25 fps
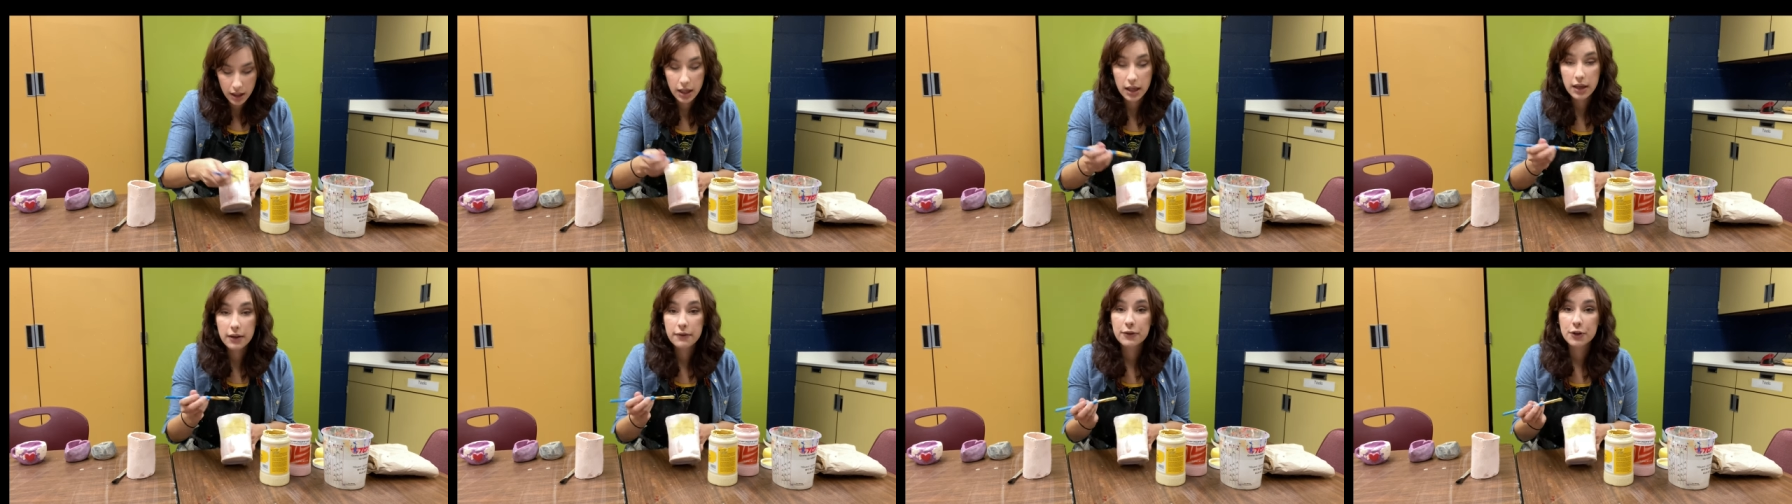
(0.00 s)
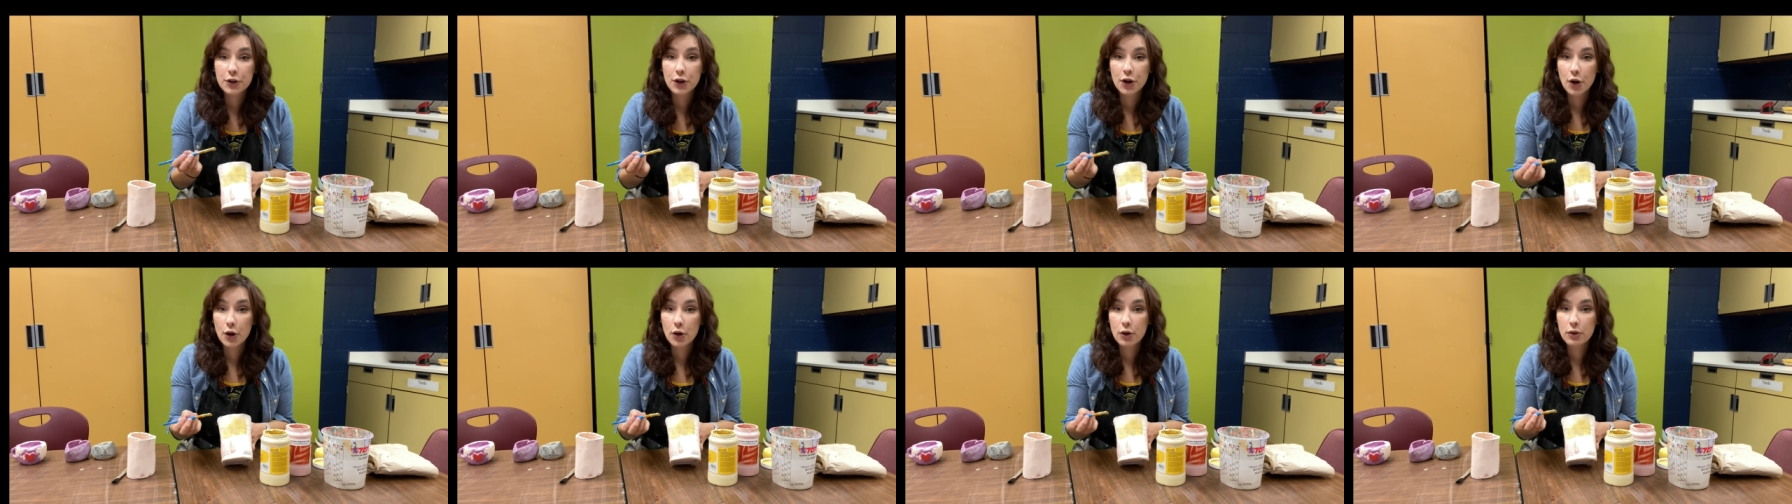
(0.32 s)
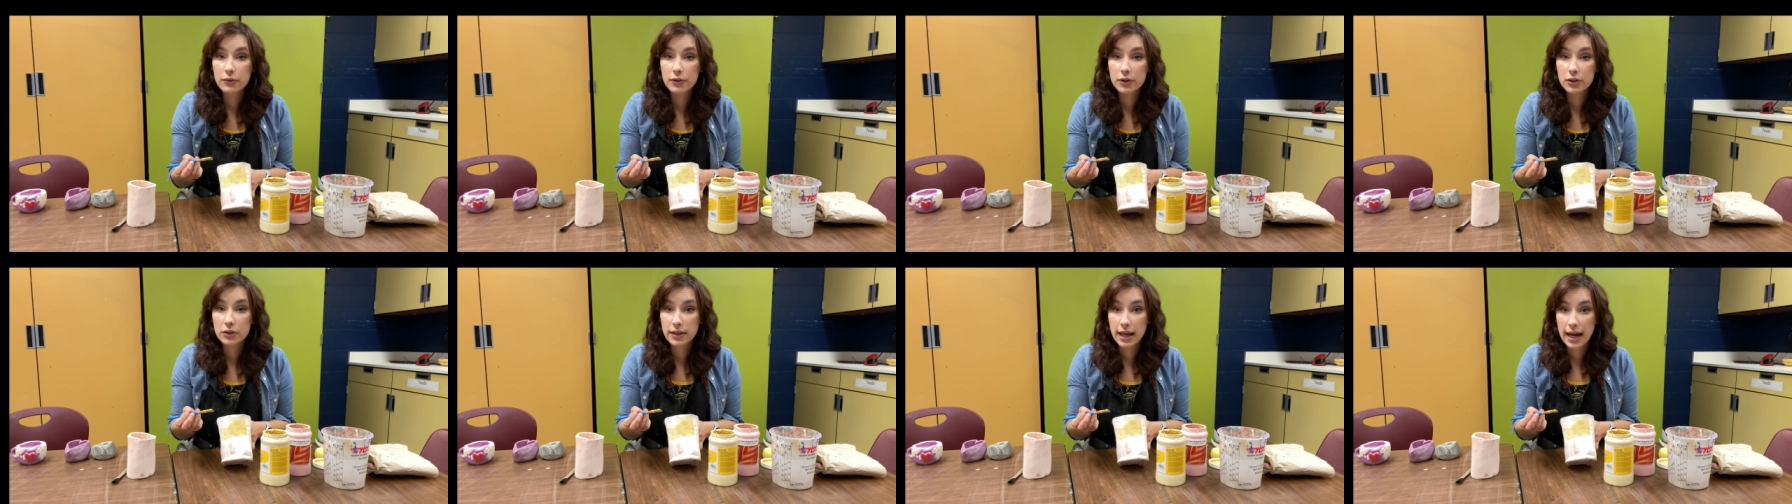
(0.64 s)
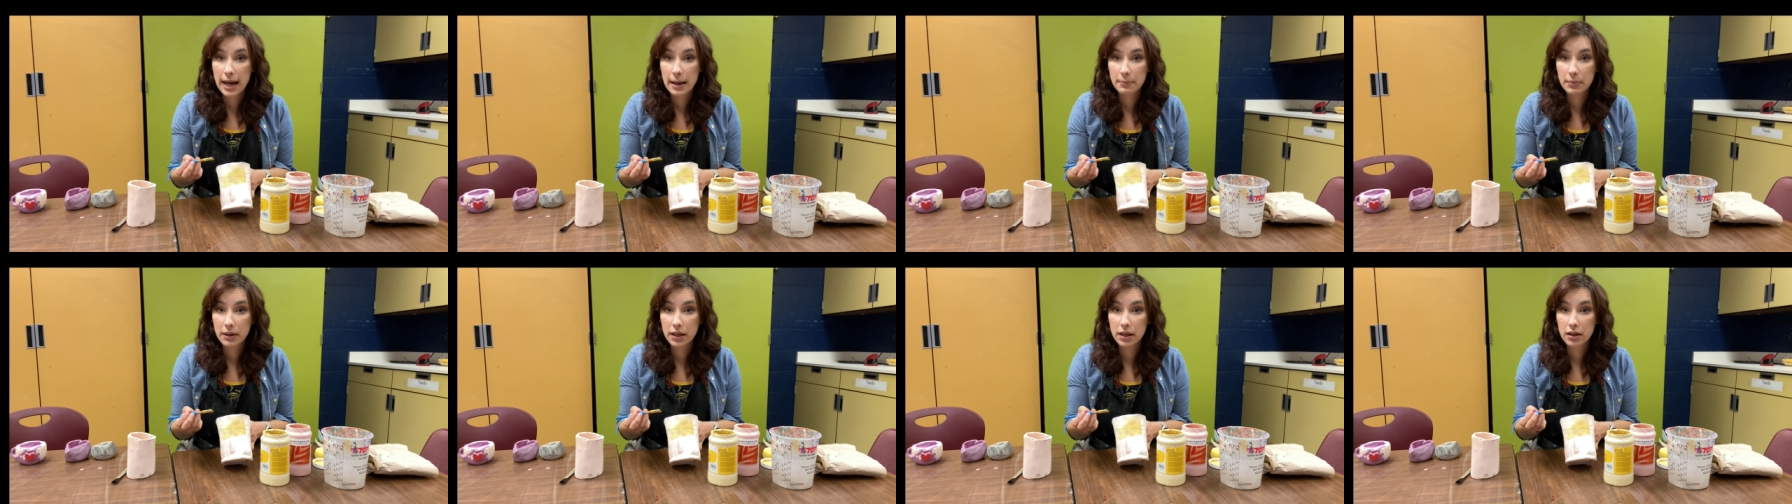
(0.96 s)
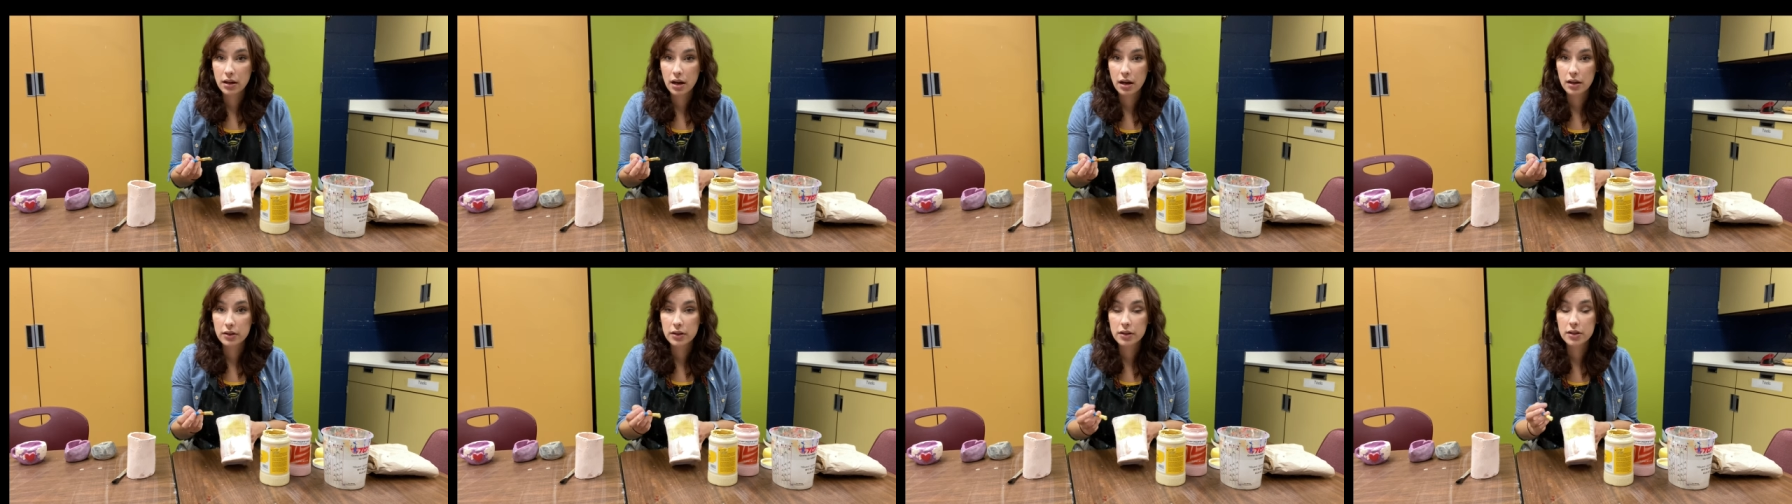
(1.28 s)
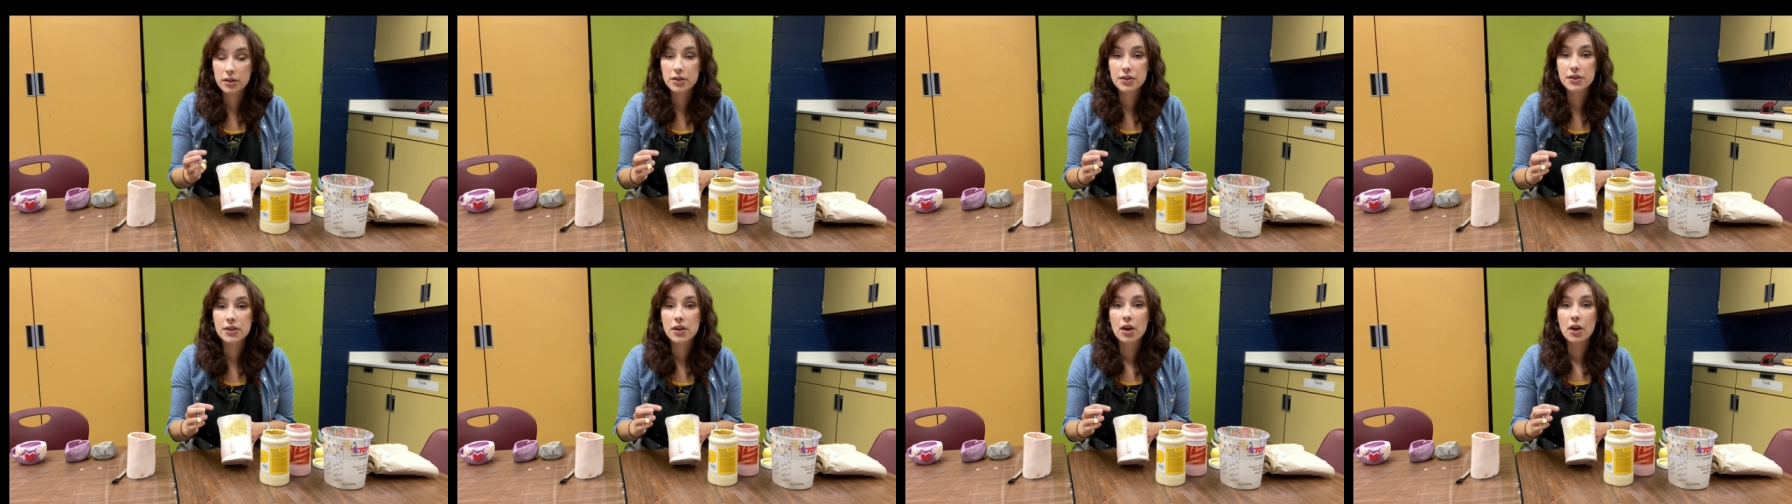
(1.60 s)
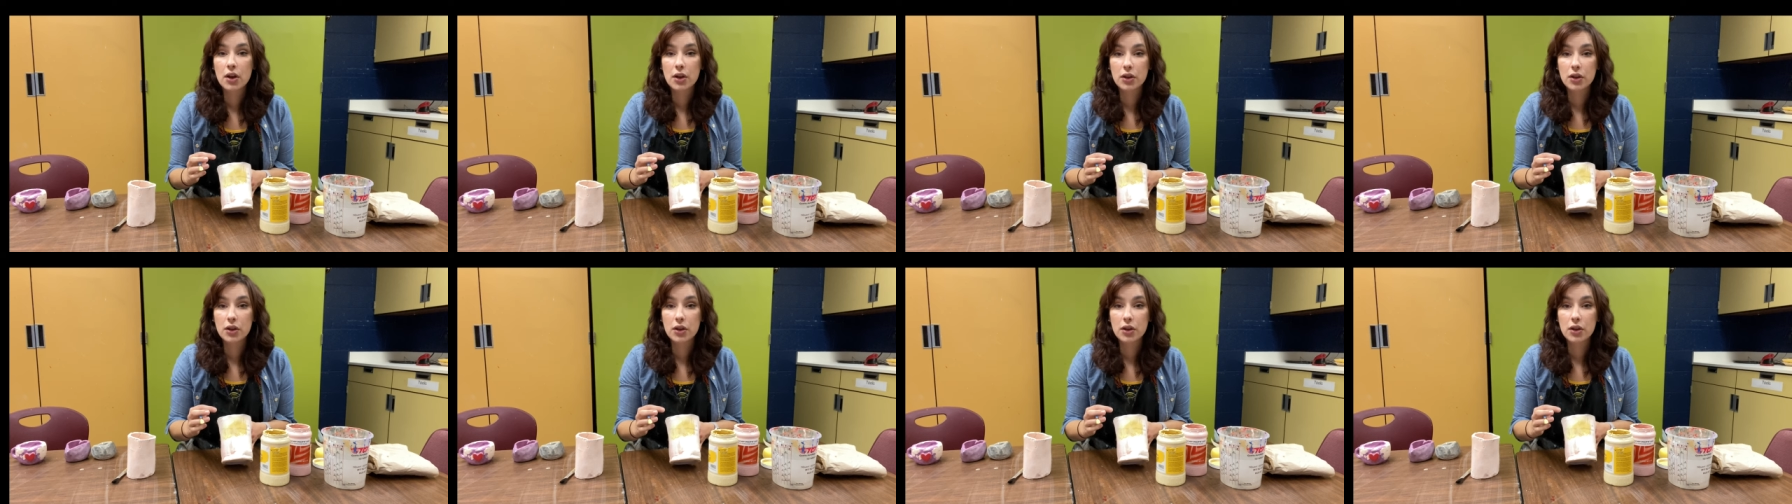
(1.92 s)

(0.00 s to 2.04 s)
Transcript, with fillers: If you're overlapping colors,